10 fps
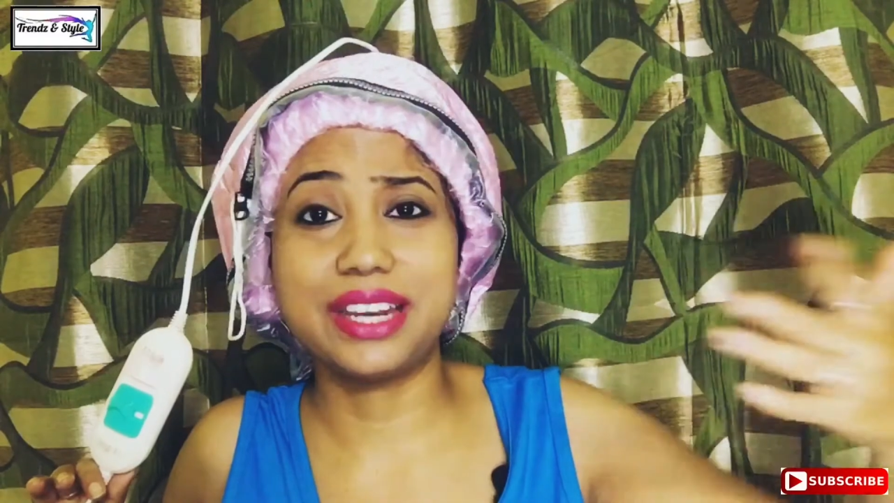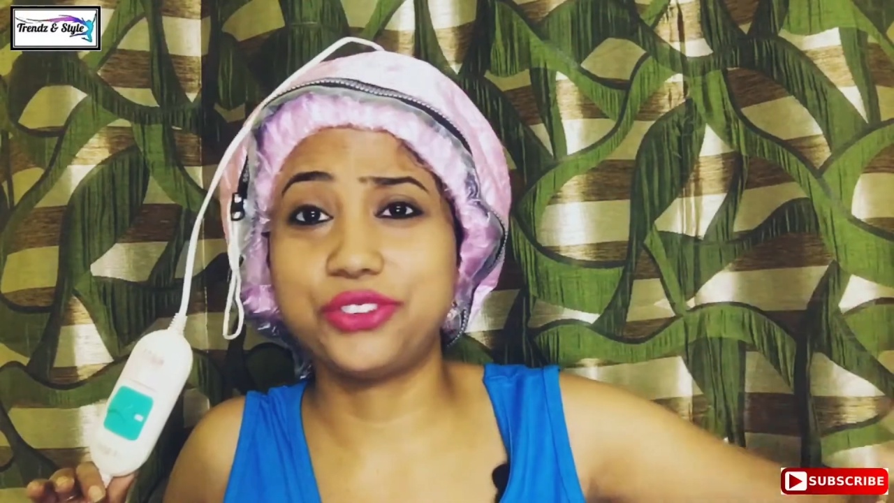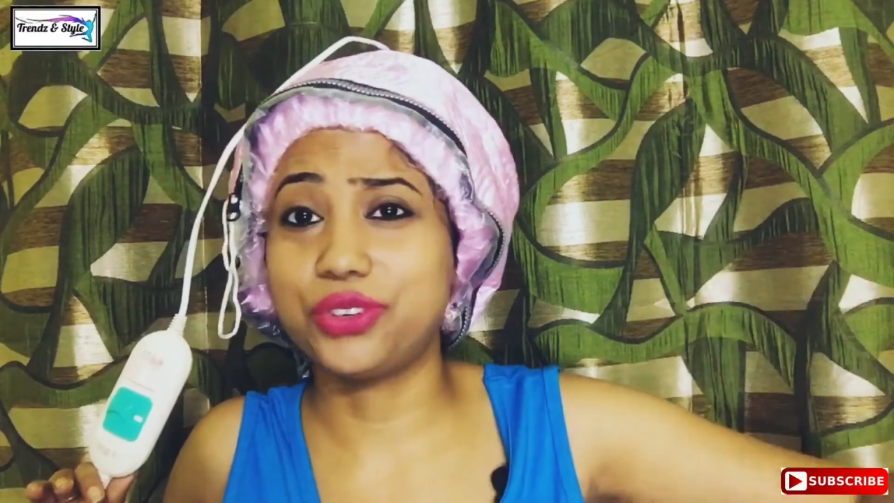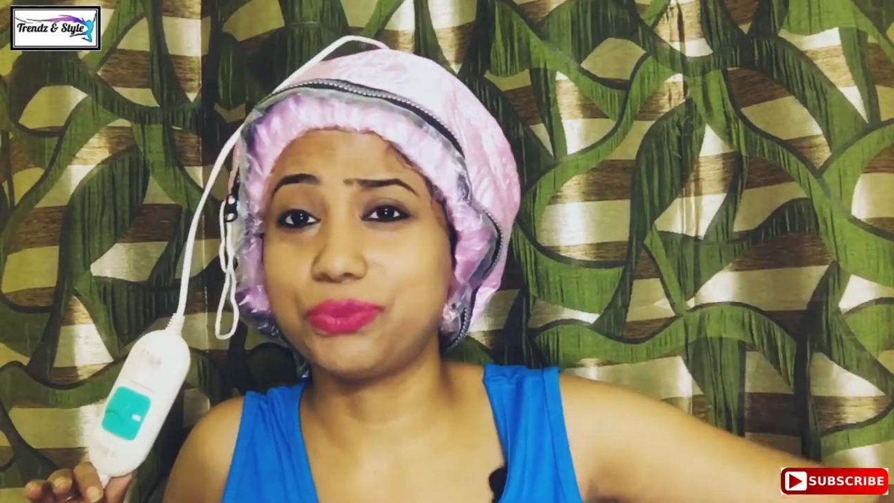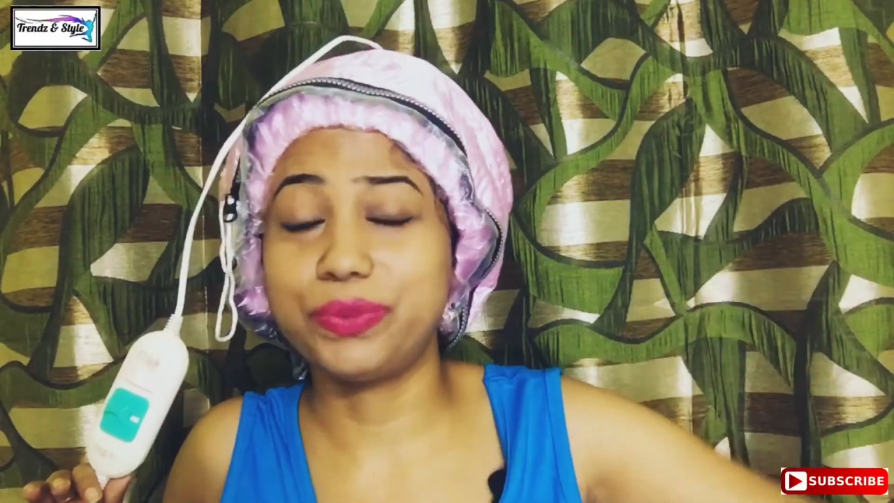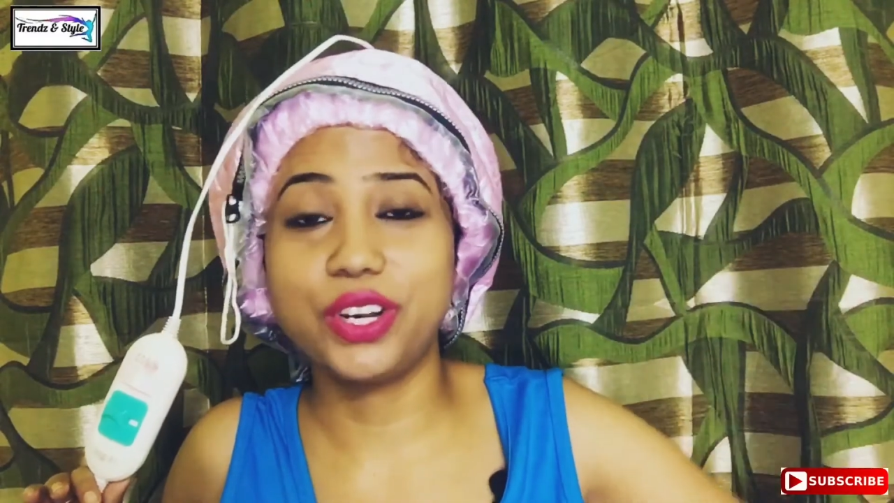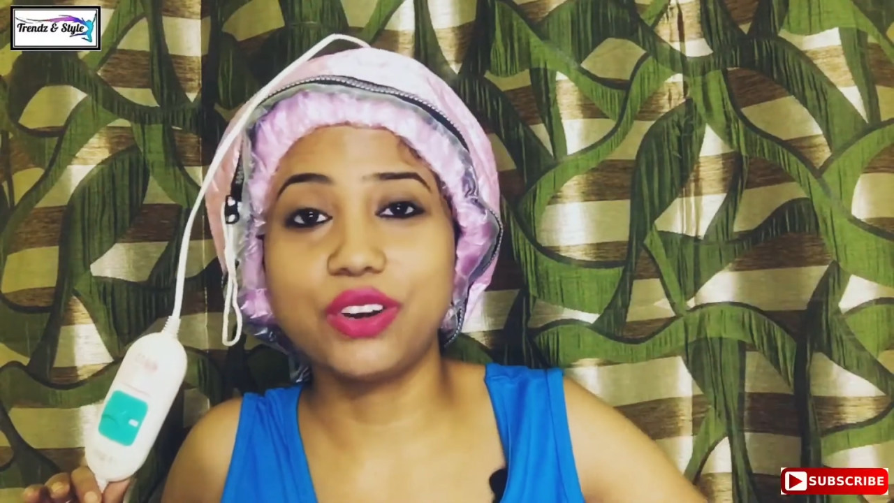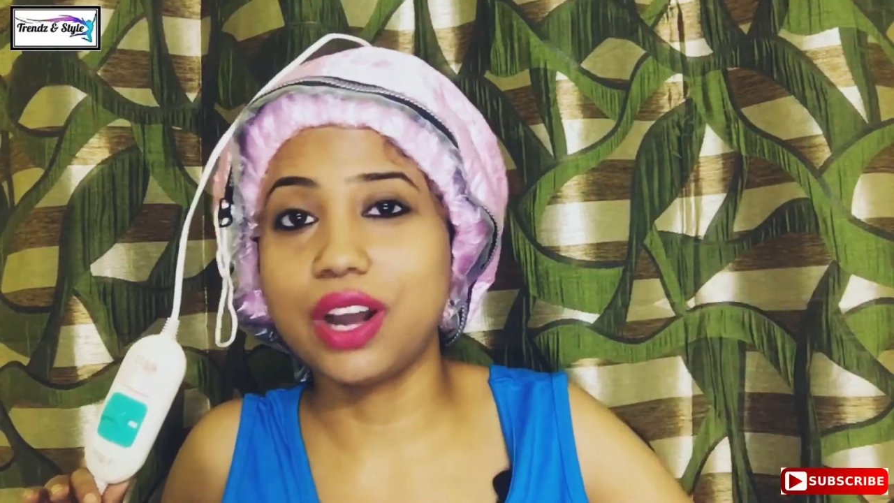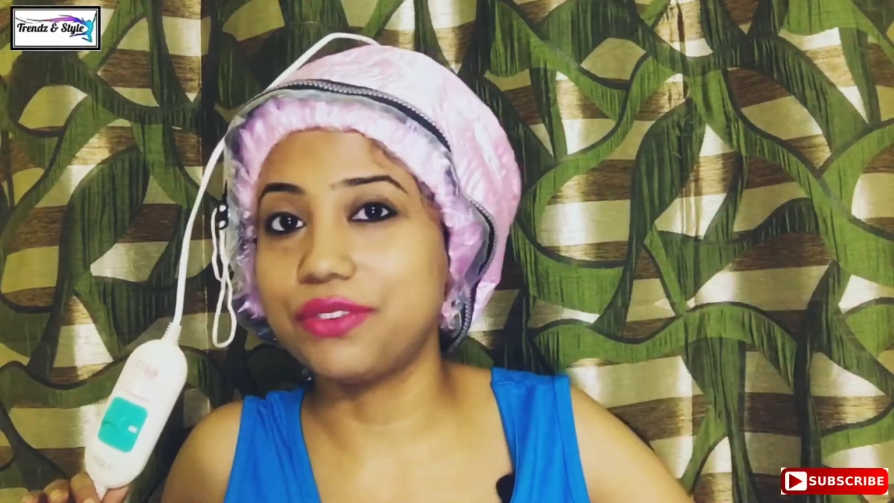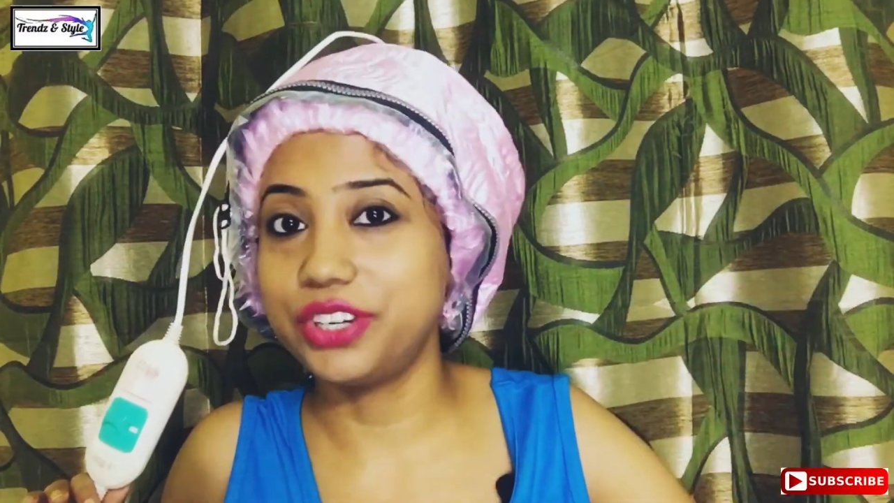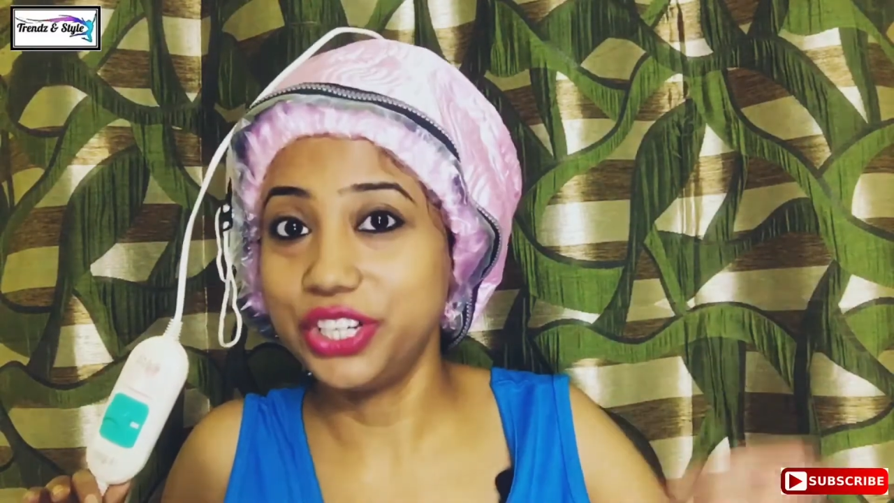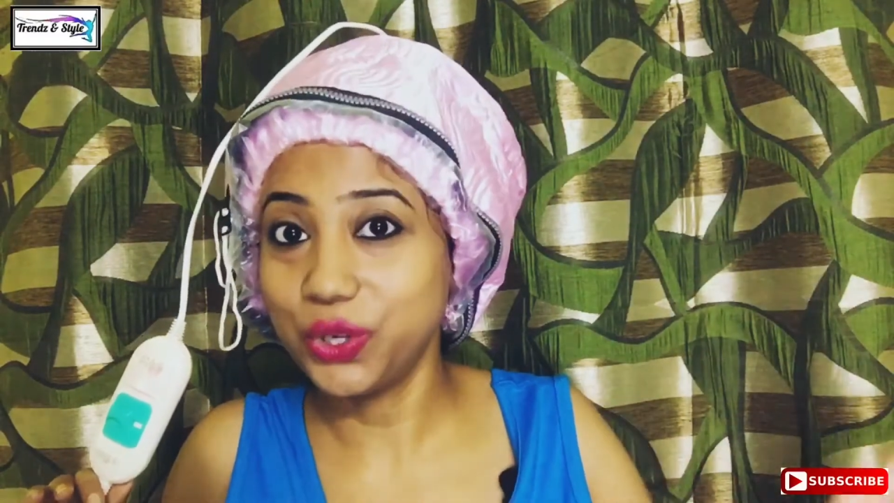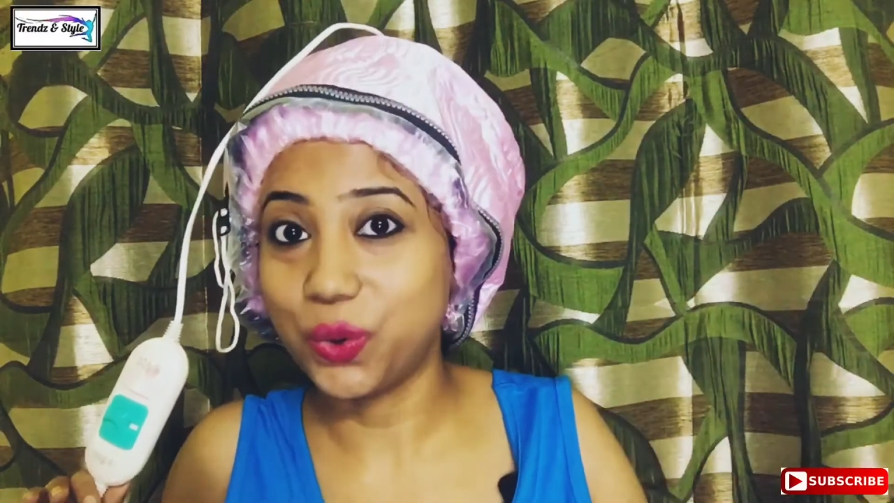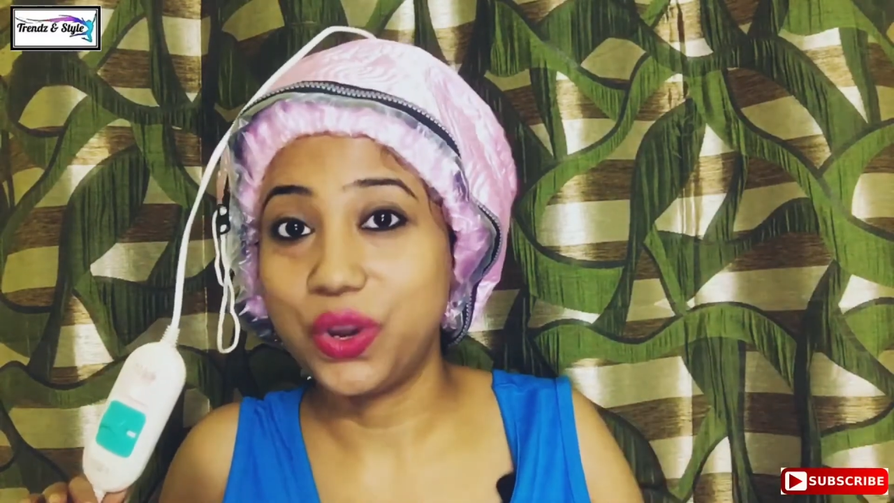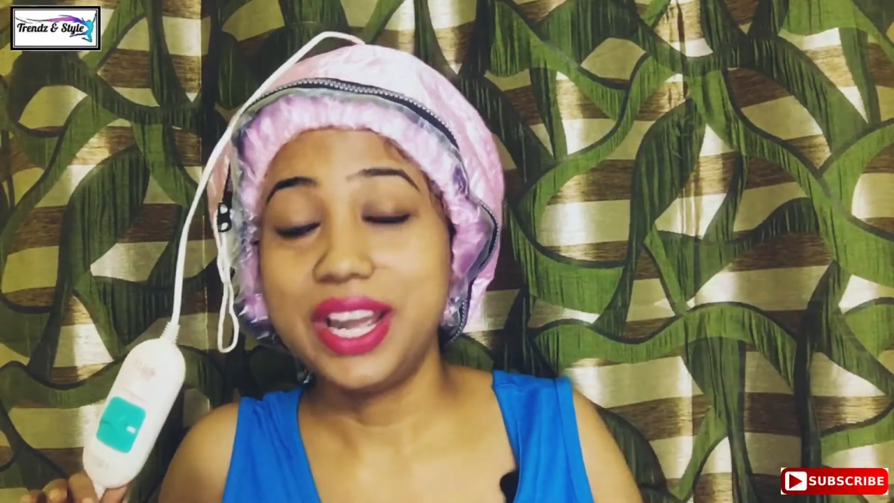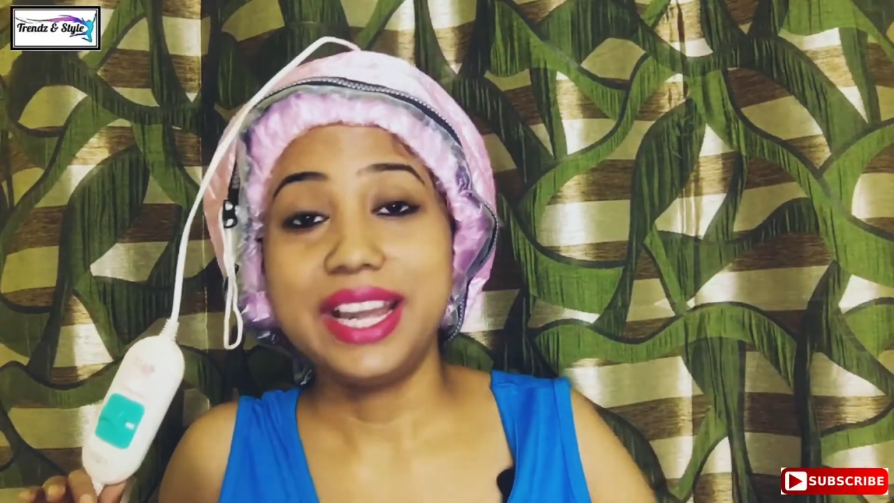your pillow cover. No,